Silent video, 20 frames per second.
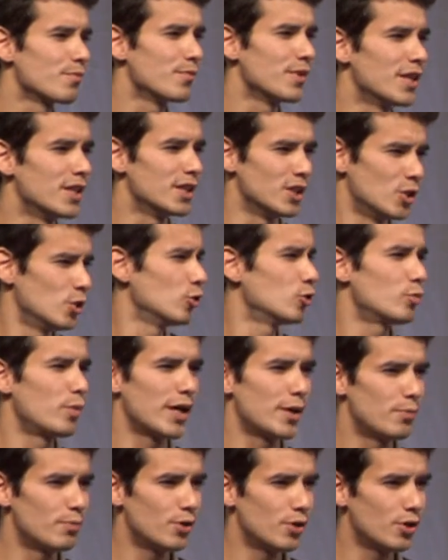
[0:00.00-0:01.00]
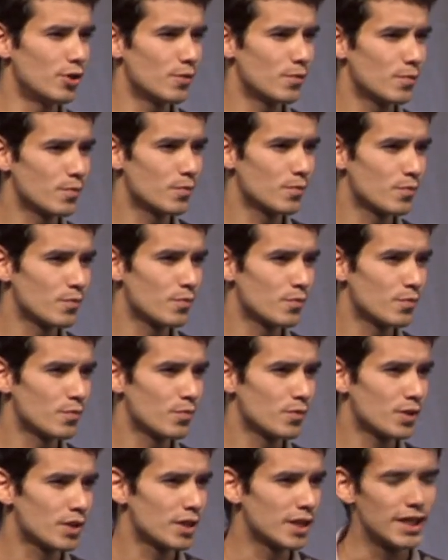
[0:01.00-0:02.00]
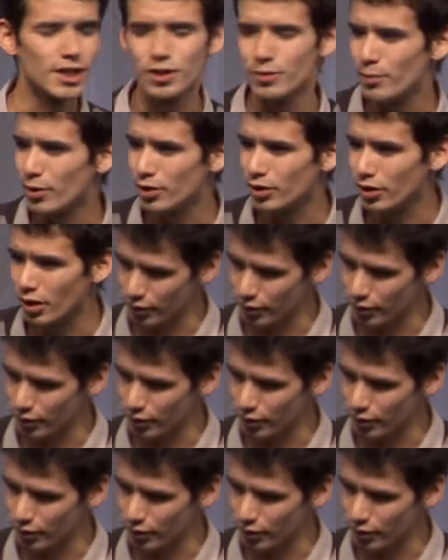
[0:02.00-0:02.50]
in the newspaper, hear about it